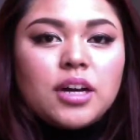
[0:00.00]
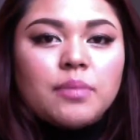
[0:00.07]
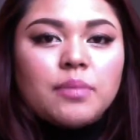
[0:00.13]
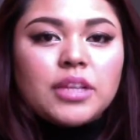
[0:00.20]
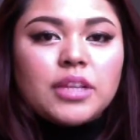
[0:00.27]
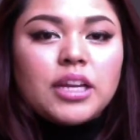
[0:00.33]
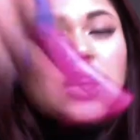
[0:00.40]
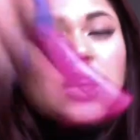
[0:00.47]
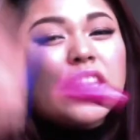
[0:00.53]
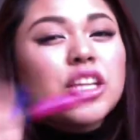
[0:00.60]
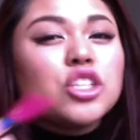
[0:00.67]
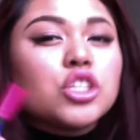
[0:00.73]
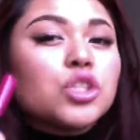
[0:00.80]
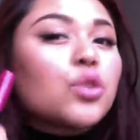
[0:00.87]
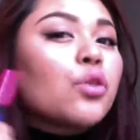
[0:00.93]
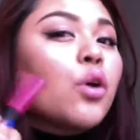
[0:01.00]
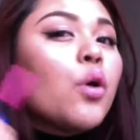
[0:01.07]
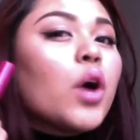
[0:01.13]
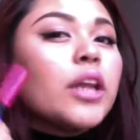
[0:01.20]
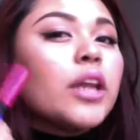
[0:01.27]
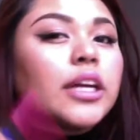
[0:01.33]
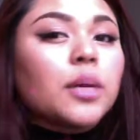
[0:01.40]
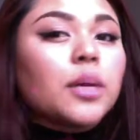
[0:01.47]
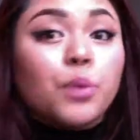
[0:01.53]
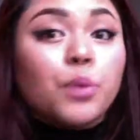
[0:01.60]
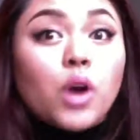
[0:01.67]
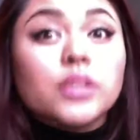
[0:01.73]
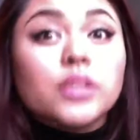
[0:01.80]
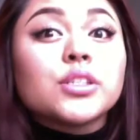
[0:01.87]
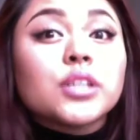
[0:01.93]
thing, and then just throw on like a
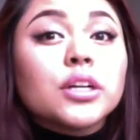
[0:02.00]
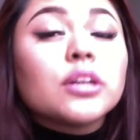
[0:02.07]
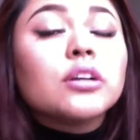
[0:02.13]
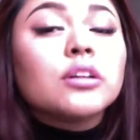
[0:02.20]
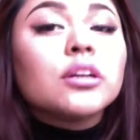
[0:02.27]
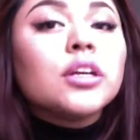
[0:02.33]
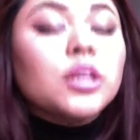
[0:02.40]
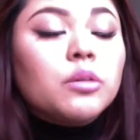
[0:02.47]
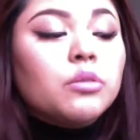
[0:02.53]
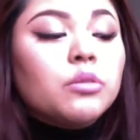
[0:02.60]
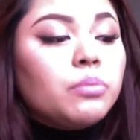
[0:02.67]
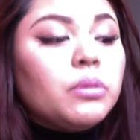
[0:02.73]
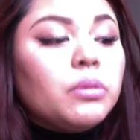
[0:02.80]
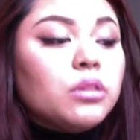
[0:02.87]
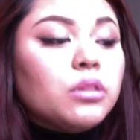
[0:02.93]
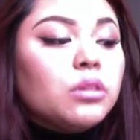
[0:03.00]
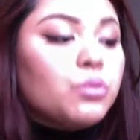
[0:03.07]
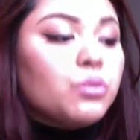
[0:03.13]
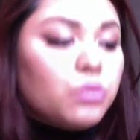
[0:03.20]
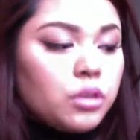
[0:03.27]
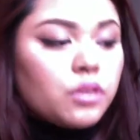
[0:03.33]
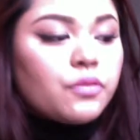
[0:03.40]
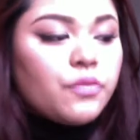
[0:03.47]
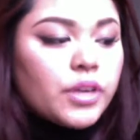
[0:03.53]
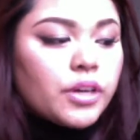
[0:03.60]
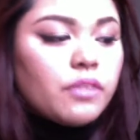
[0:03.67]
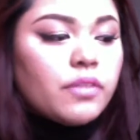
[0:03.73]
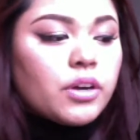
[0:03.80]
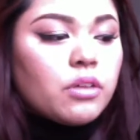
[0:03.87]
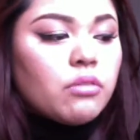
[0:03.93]
bronzer. It would look very,
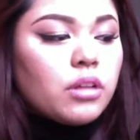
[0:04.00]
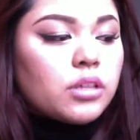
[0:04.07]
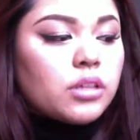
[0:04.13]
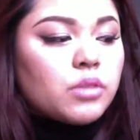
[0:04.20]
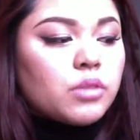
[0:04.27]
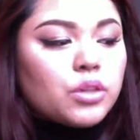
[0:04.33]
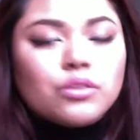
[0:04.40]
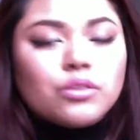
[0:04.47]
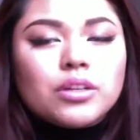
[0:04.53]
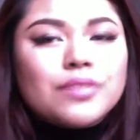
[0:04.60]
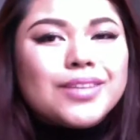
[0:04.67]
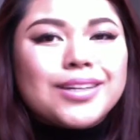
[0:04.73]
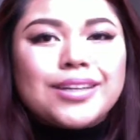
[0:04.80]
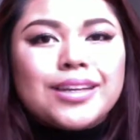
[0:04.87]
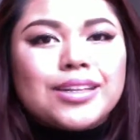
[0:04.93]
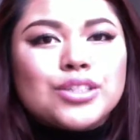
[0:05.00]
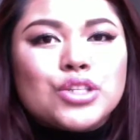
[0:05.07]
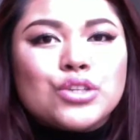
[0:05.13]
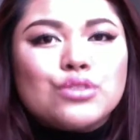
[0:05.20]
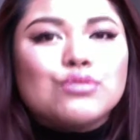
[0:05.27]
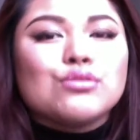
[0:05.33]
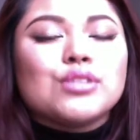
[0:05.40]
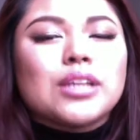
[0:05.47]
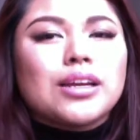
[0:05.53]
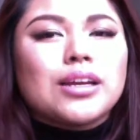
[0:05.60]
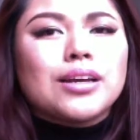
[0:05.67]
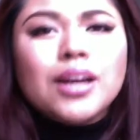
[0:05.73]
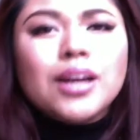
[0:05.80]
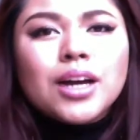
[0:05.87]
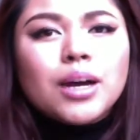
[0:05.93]
very well as well. You don't even need to use like
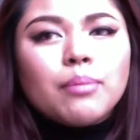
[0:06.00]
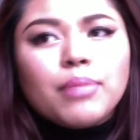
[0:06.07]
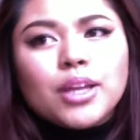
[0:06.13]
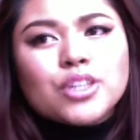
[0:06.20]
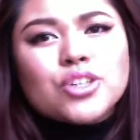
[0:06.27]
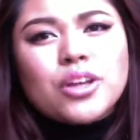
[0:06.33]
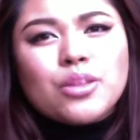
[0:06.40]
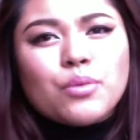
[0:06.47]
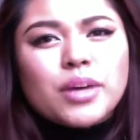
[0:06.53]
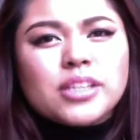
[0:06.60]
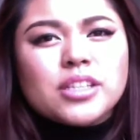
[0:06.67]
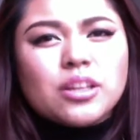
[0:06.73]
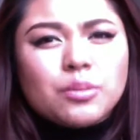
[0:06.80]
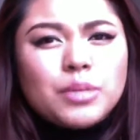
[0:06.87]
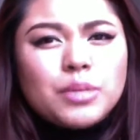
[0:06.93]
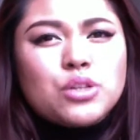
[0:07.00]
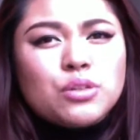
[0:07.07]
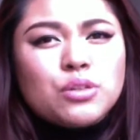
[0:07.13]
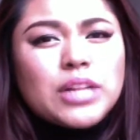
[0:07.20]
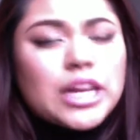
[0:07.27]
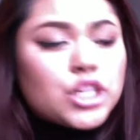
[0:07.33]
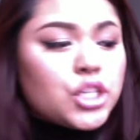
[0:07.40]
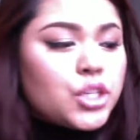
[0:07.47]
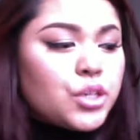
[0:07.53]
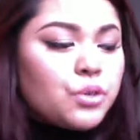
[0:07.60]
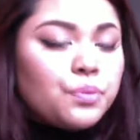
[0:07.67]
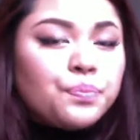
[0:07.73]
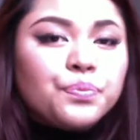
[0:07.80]
a blush, otherwise it'll be too clashy too.